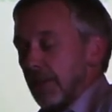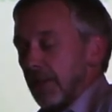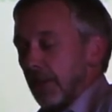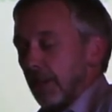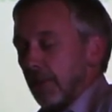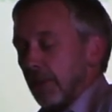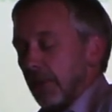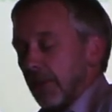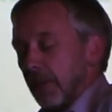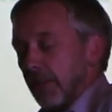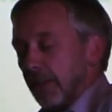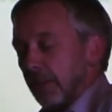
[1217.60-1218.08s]

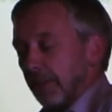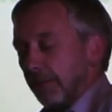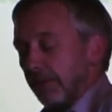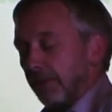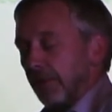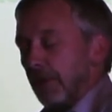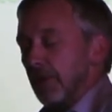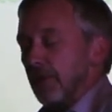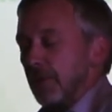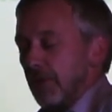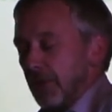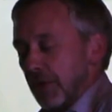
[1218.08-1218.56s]
So in the
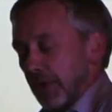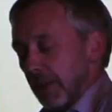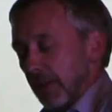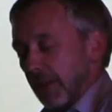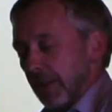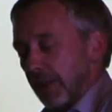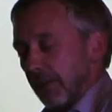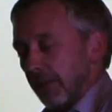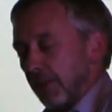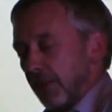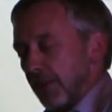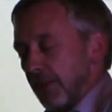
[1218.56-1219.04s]

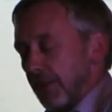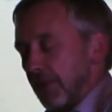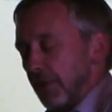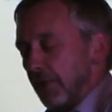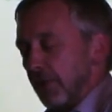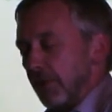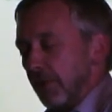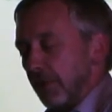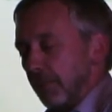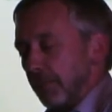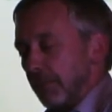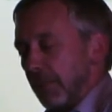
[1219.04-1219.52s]
future, there are
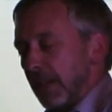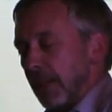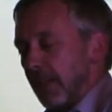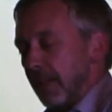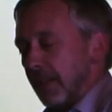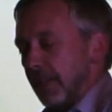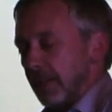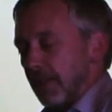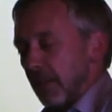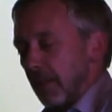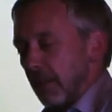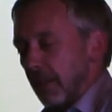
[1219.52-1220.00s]
two
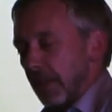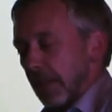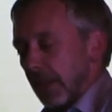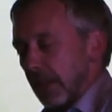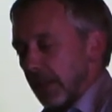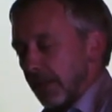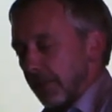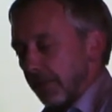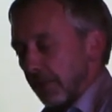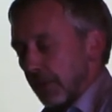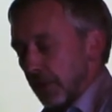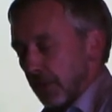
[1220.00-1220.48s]
big
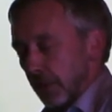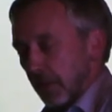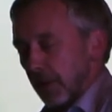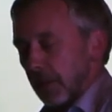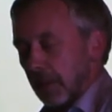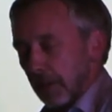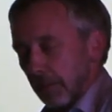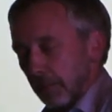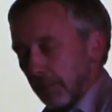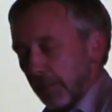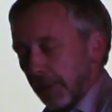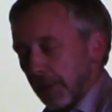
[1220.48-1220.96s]
targets for
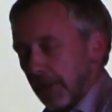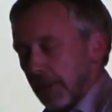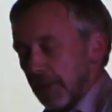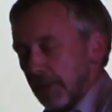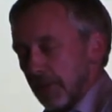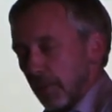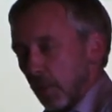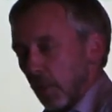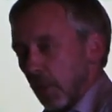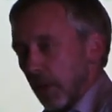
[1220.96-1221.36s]
drug companies.